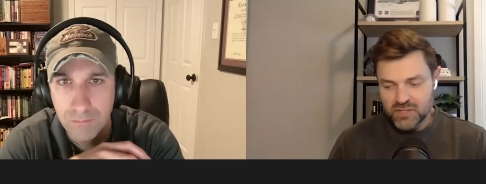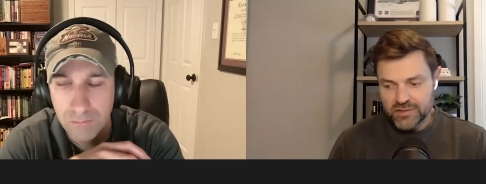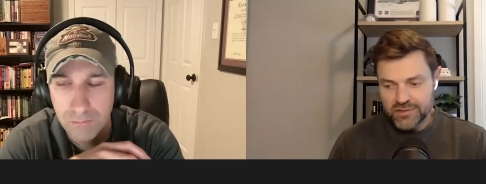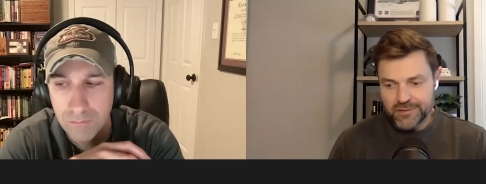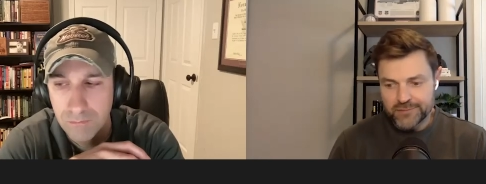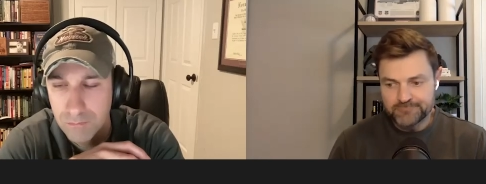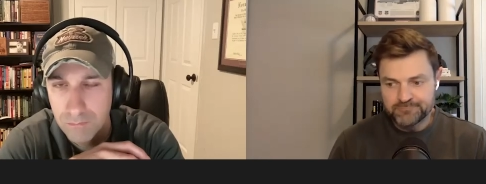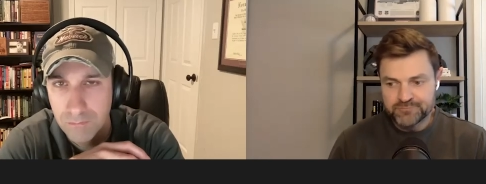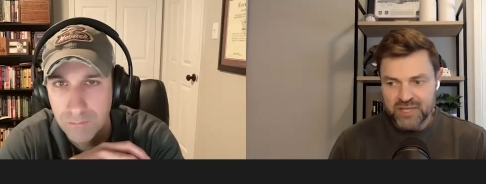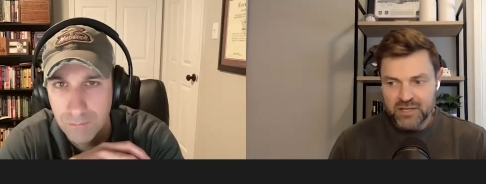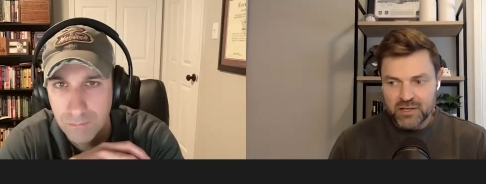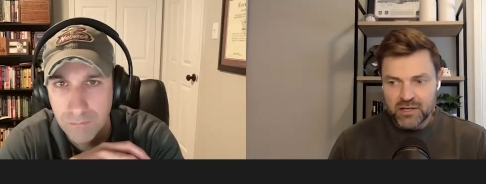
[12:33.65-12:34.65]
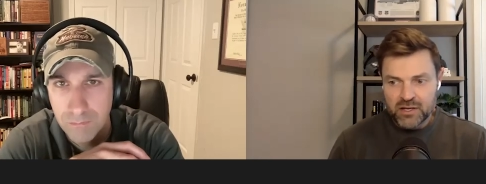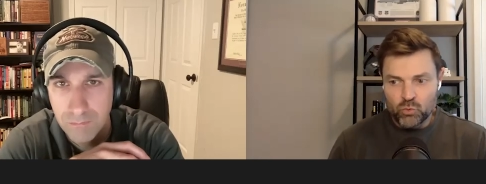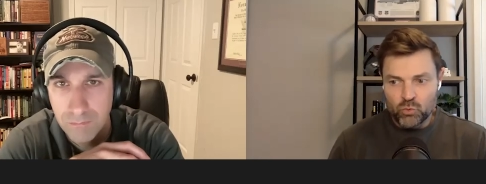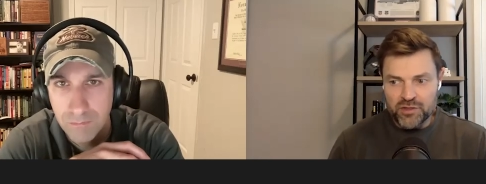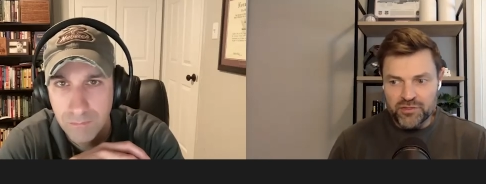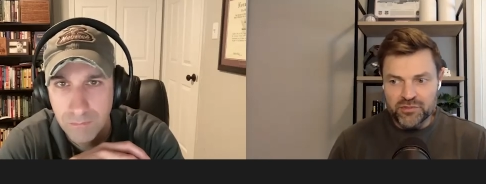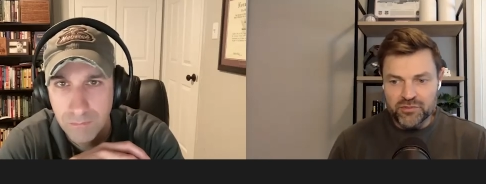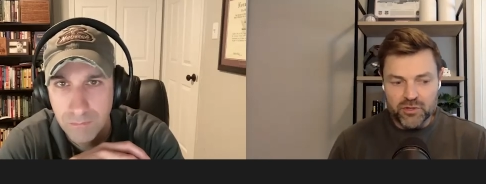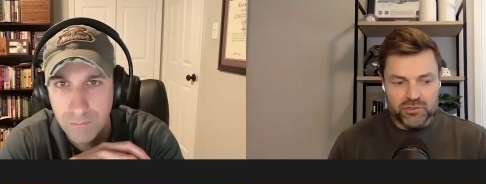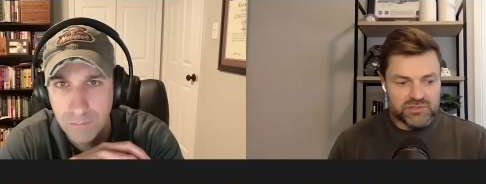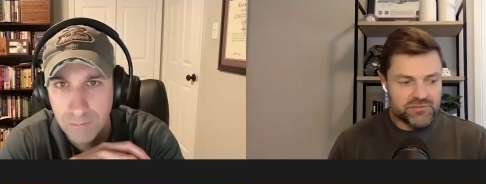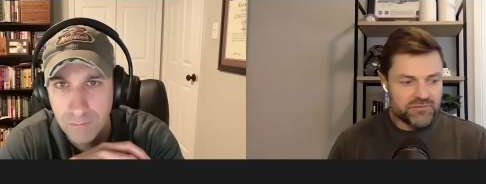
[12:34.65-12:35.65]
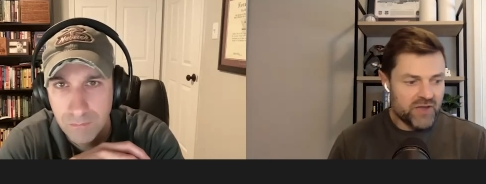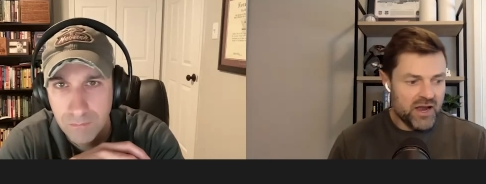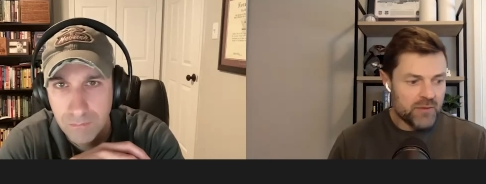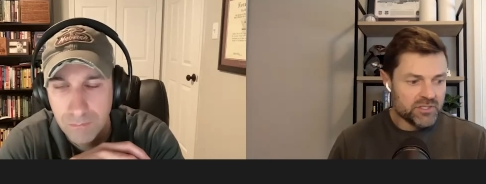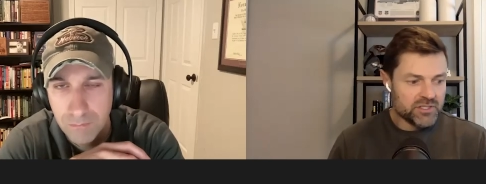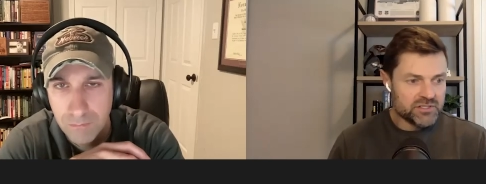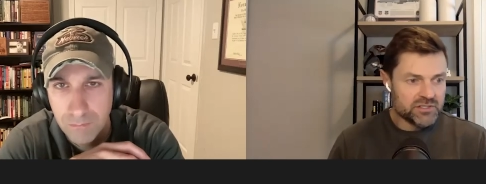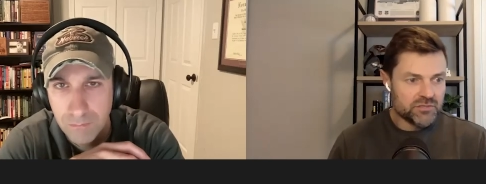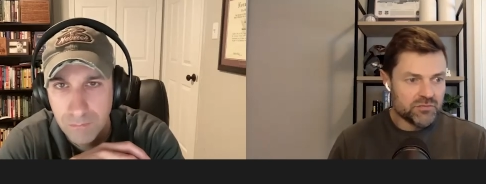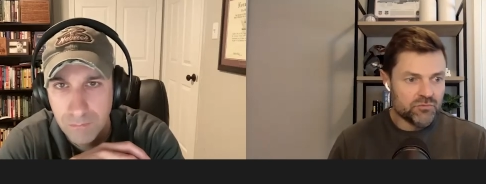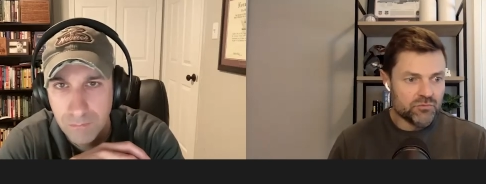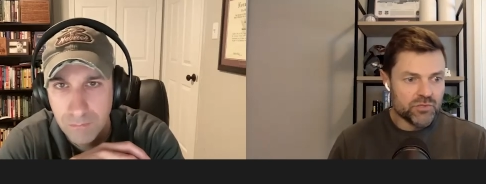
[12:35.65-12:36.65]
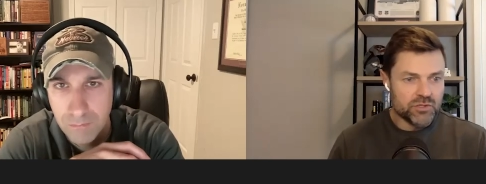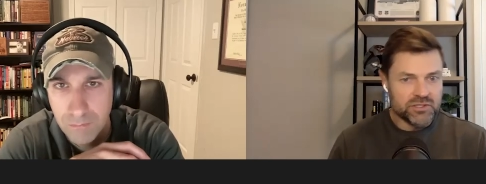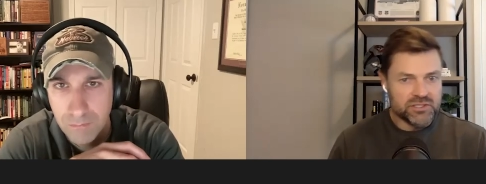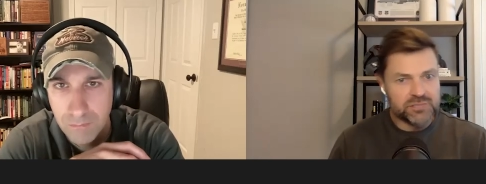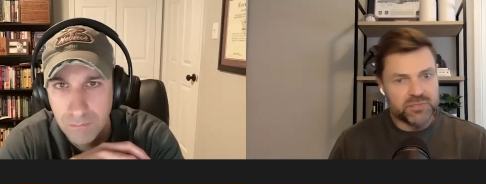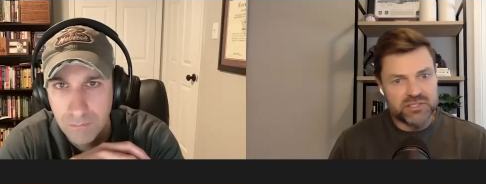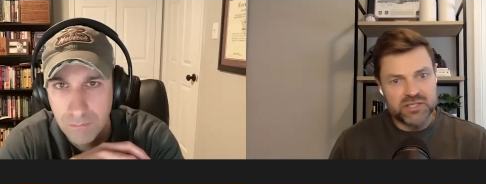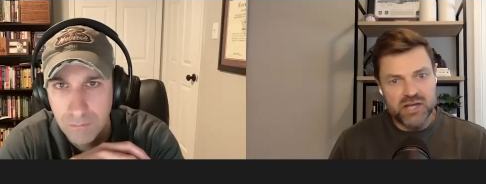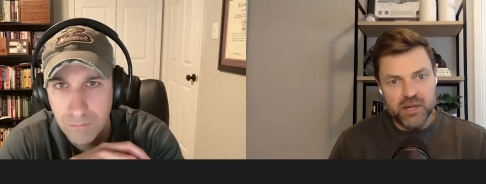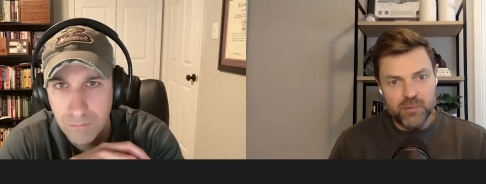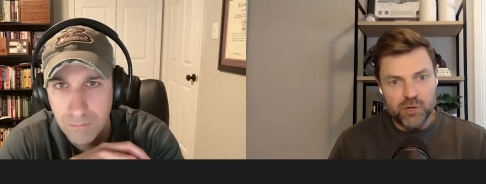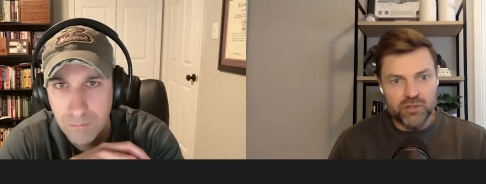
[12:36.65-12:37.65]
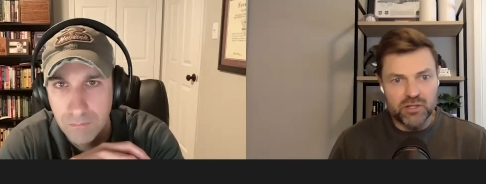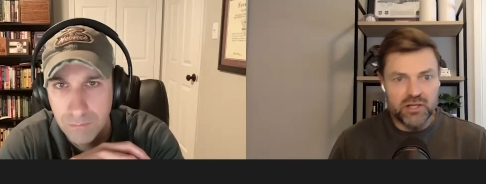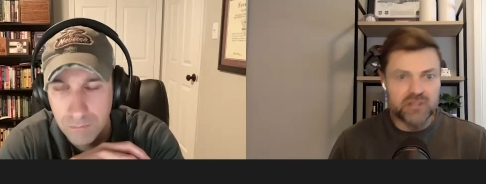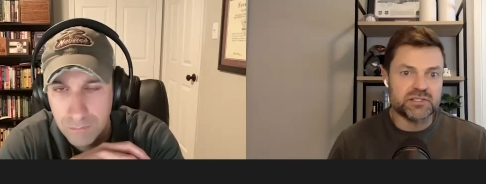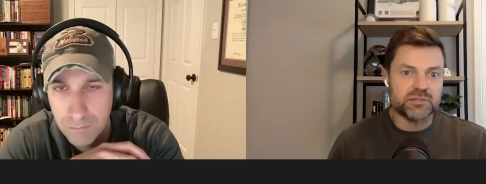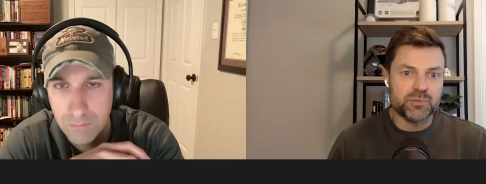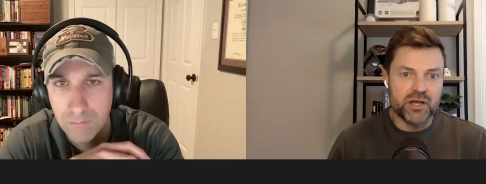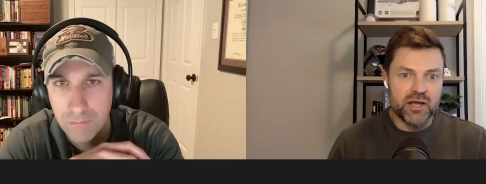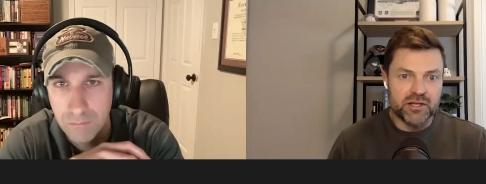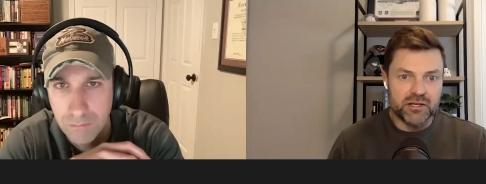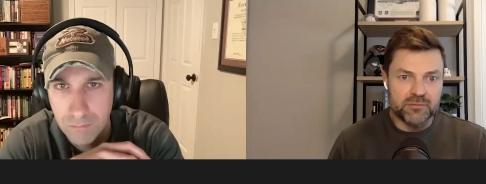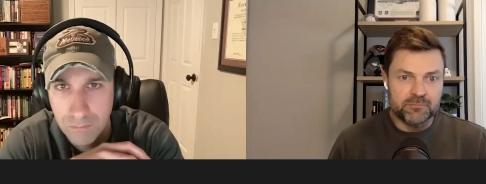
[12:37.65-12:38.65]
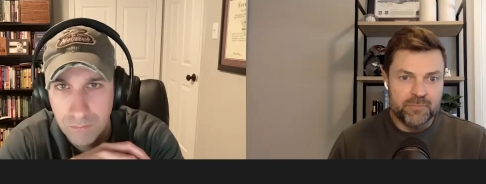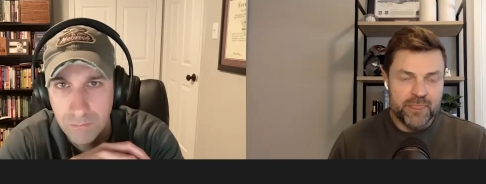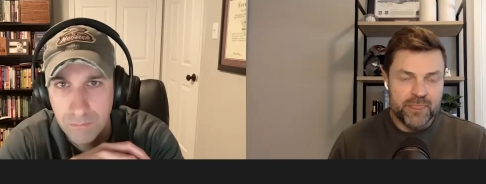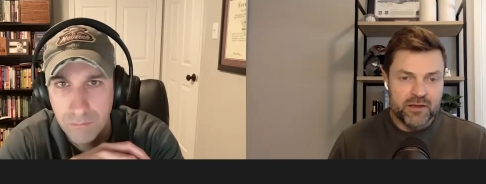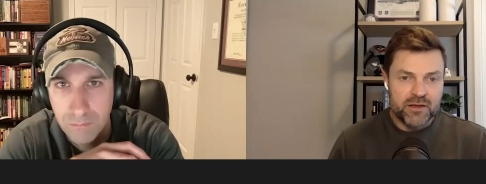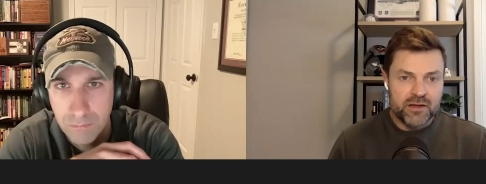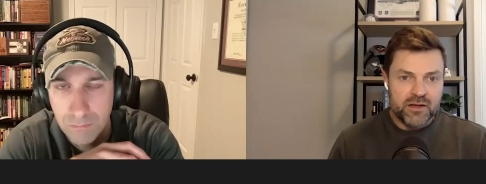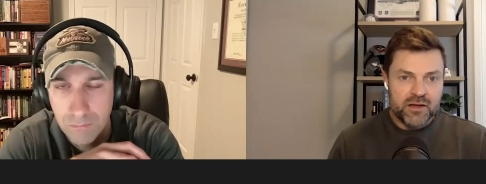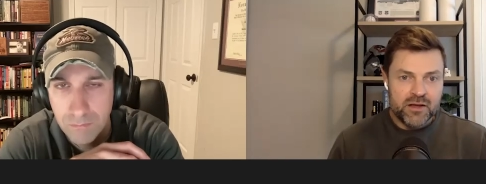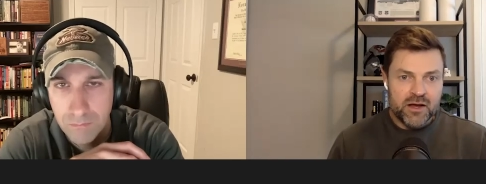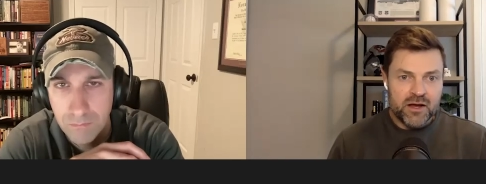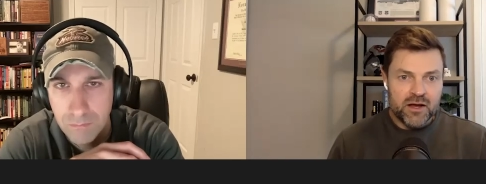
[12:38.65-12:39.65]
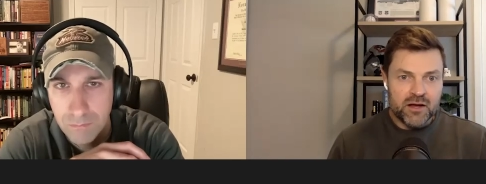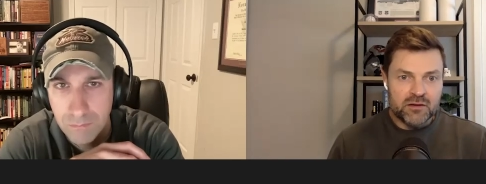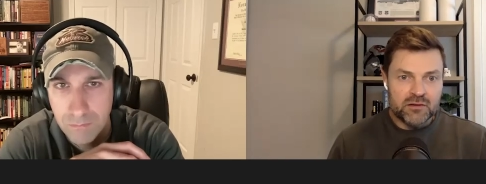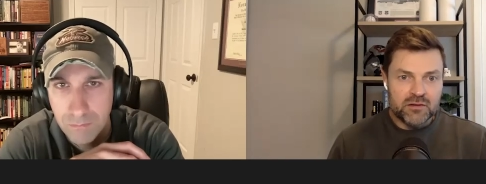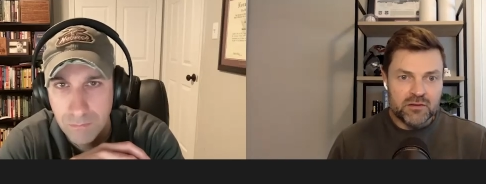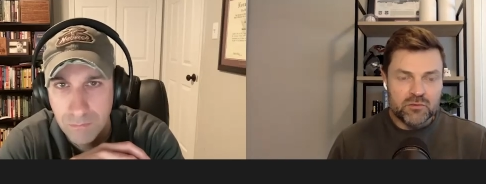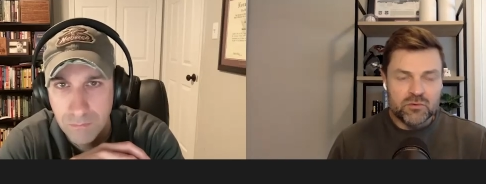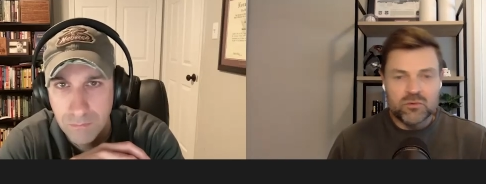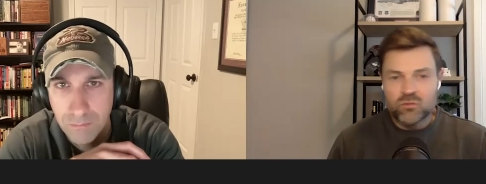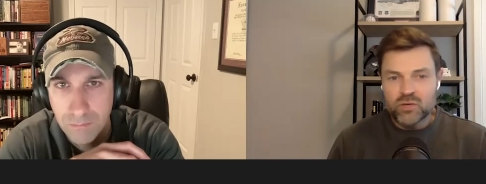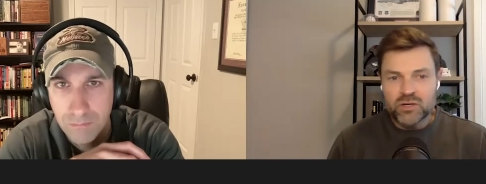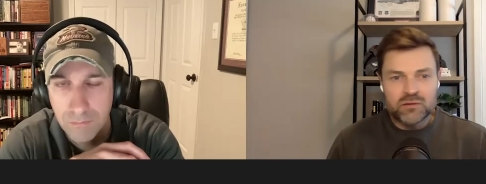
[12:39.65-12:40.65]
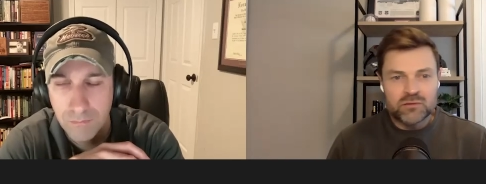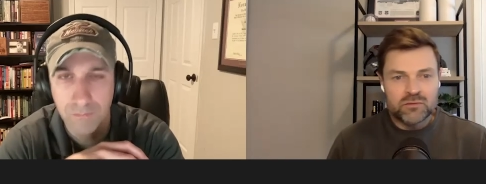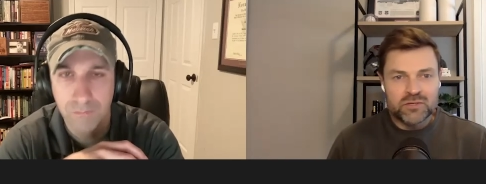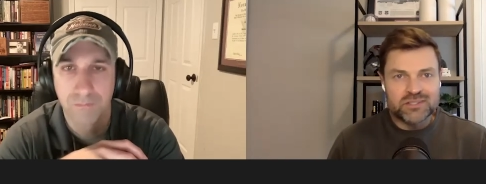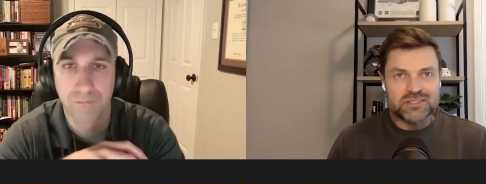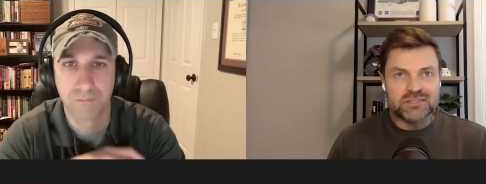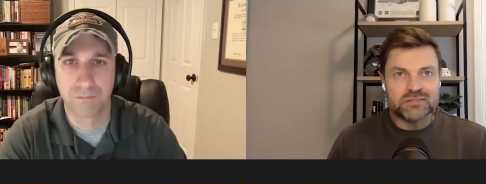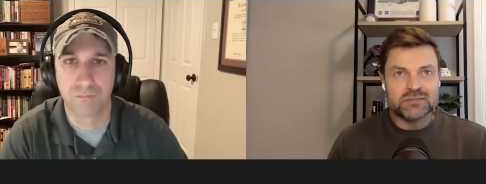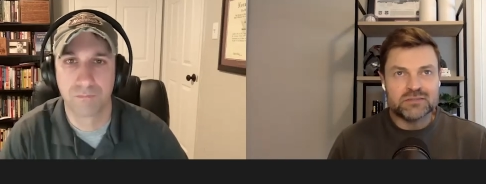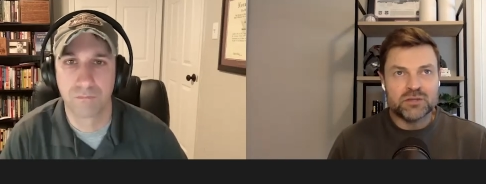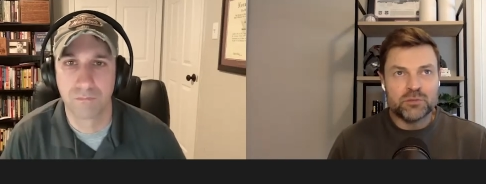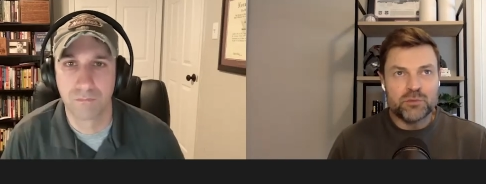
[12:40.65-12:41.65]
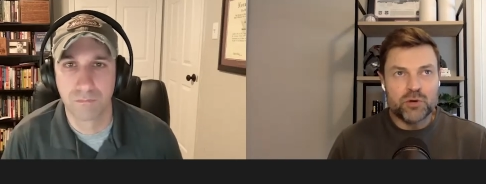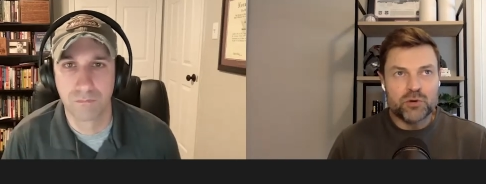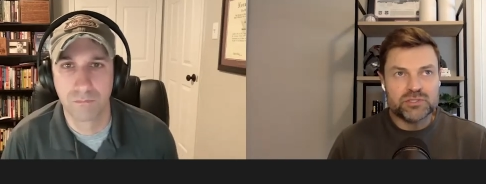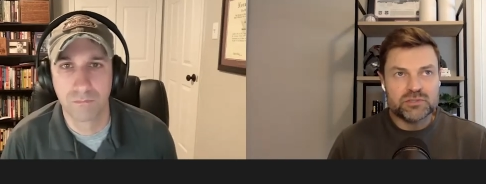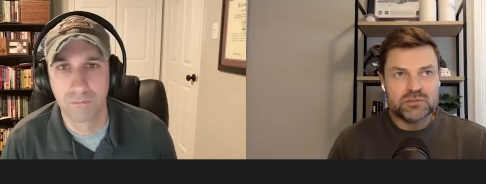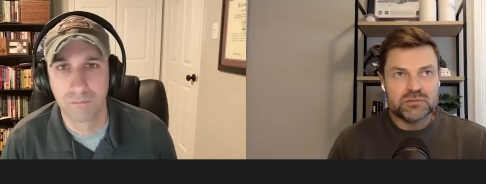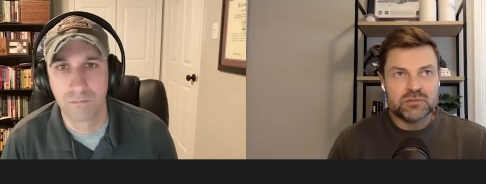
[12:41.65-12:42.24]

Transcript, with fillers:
Speaker 1: Um, with those families that really spend time on legacy planning, uh, what what is it? You know, most